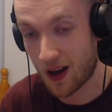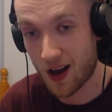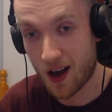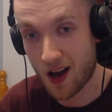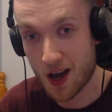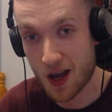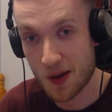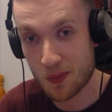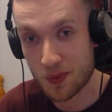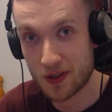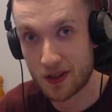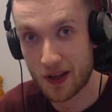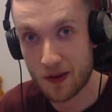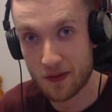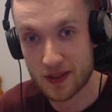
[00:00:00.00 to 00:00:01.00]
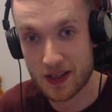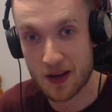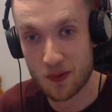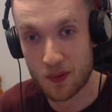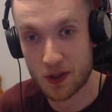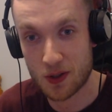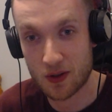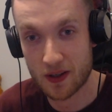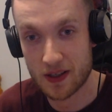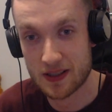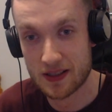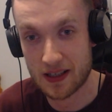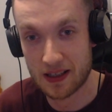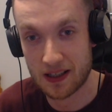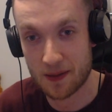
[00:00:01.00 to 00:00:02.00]
I would love to hear what you guys
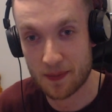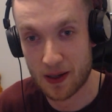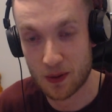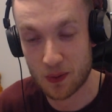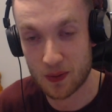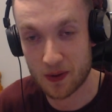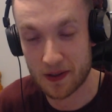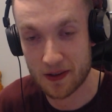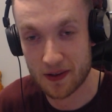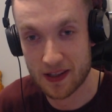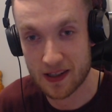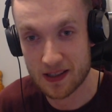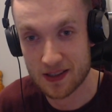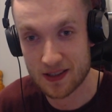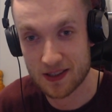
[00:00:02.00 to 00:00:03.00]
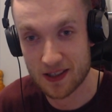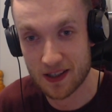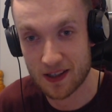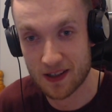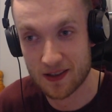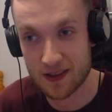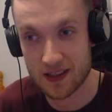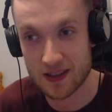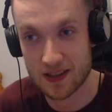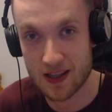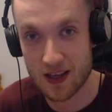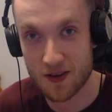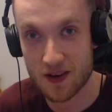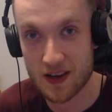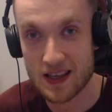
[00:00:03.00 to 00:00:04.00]
think about this this
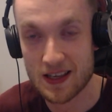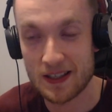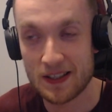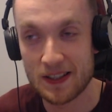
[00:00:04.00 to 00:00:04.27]
theory.